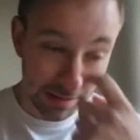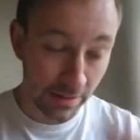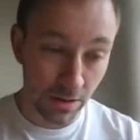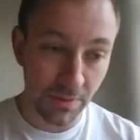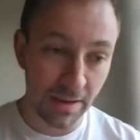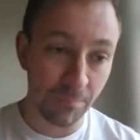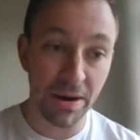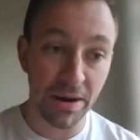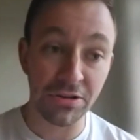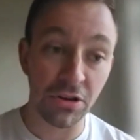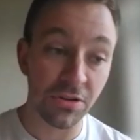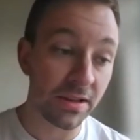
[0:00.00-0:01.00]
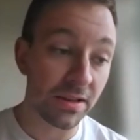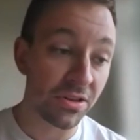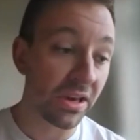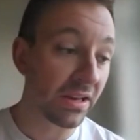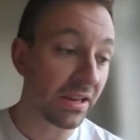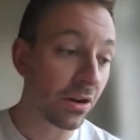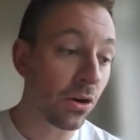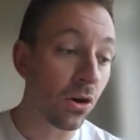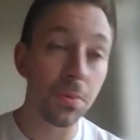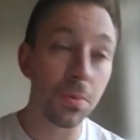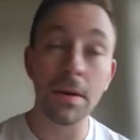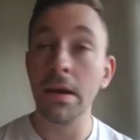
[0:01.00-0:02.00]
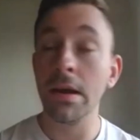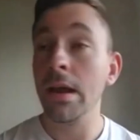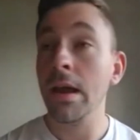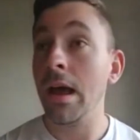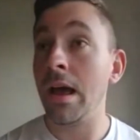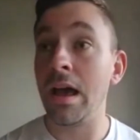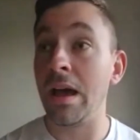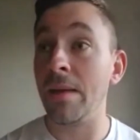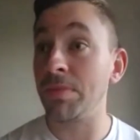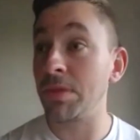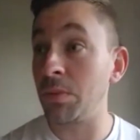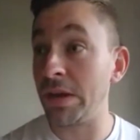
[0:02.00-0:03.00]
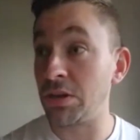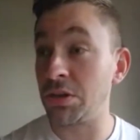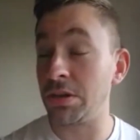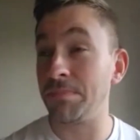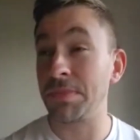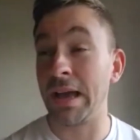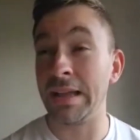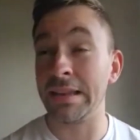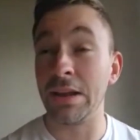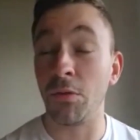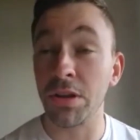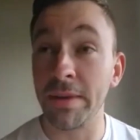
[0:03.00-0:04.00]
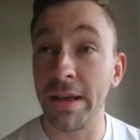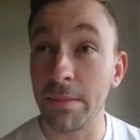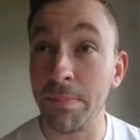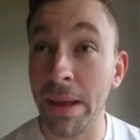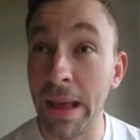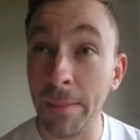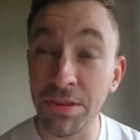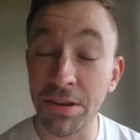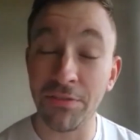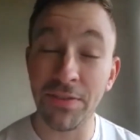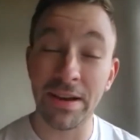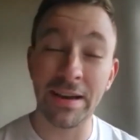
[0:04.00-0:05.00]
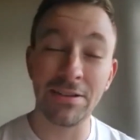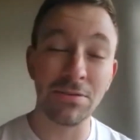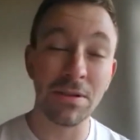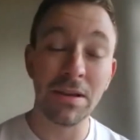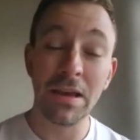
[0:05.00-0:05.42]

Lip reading: We had Prescott in the Senior Cup, and then obviously we had the Perps in the final.